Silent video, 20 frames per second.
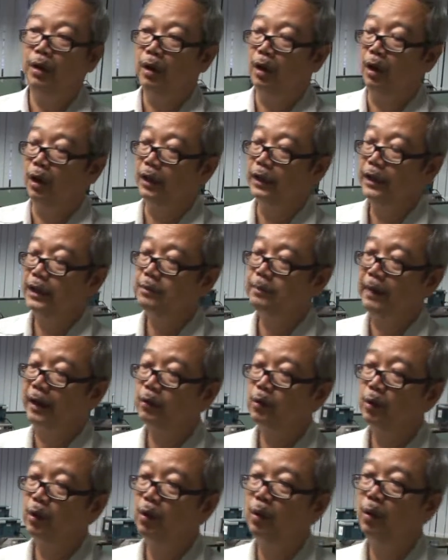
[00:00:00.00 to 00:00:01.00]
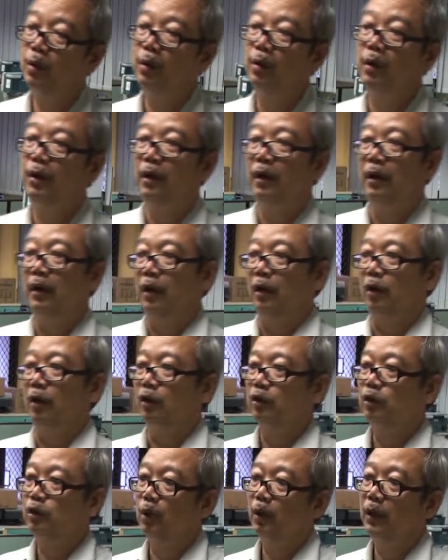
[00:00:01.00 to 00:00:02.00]
on this
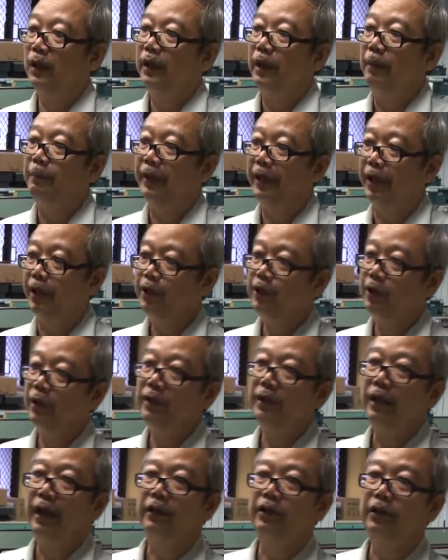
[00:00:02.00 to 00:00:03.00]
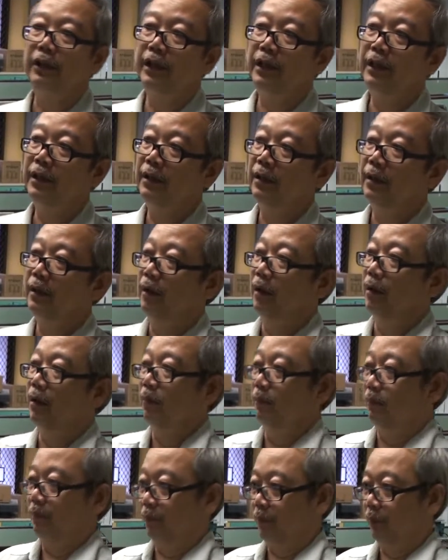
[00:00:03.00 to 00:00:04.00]
microcontroller application actually
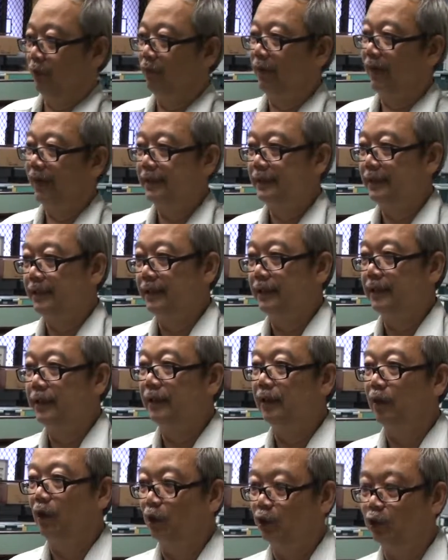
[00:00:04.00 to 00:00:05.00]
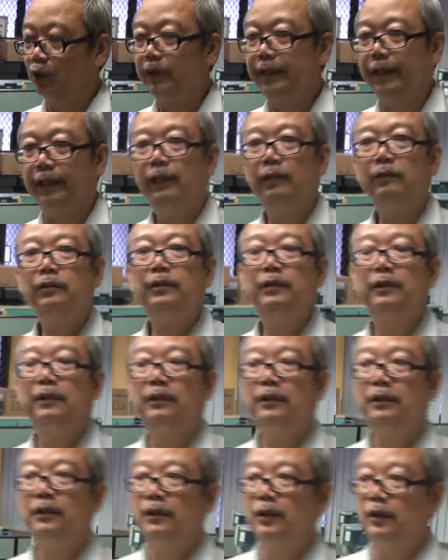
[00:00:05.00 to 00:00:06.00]
provides the control signals
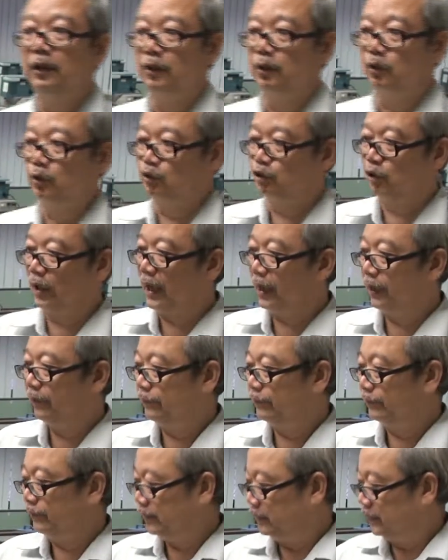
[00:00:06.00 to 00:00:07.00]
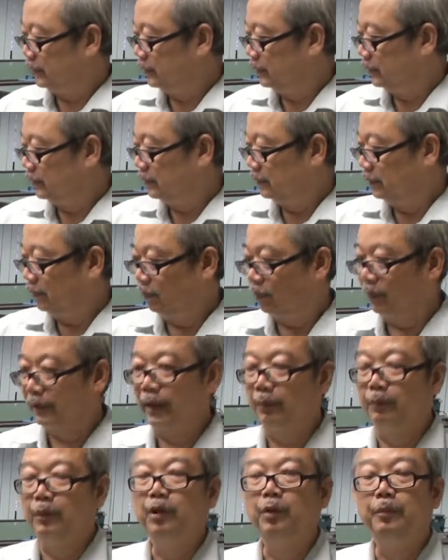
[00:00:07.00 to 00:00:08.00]
to drive what
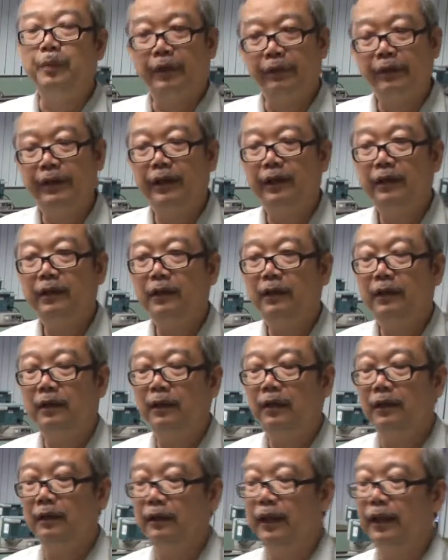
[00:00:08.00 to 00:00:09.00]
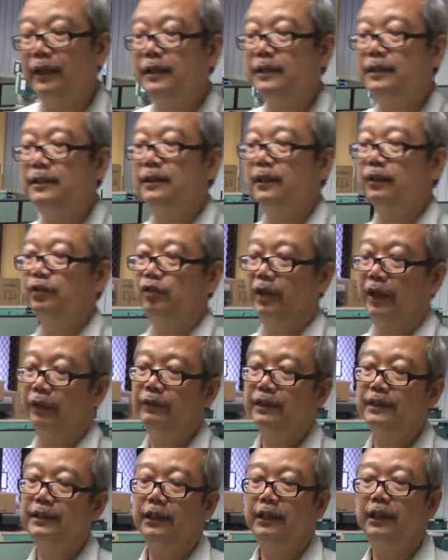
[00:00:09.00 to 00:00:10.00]
I'm going to build here, that is the
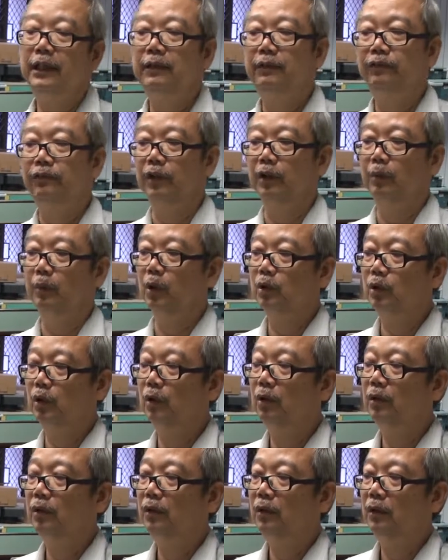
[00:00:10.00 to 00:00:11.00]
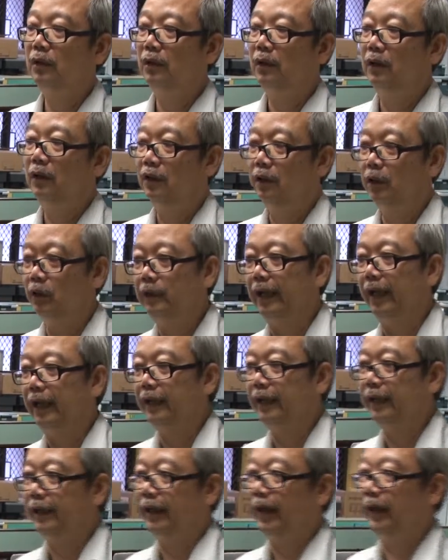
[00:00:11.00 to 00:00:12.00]
driver circuit for the motor, so that
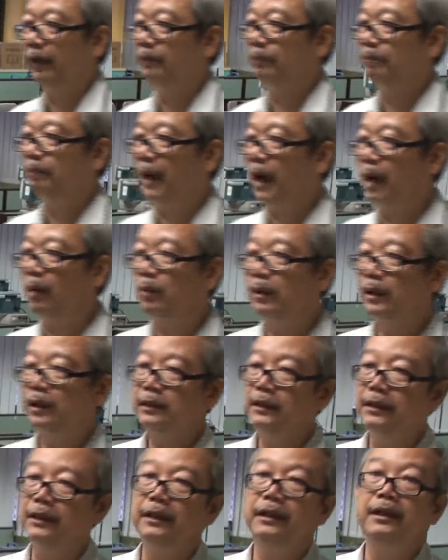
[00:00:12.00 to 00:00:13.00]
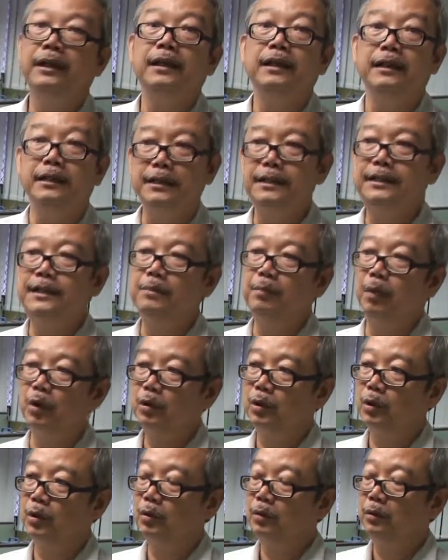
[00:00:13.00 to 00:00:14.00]
it can power the DC
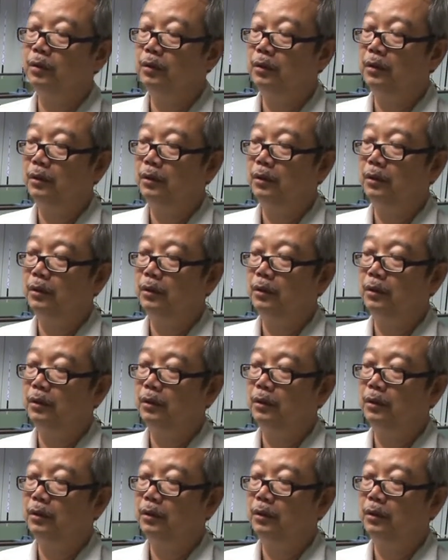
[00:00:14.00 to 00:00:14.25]
motor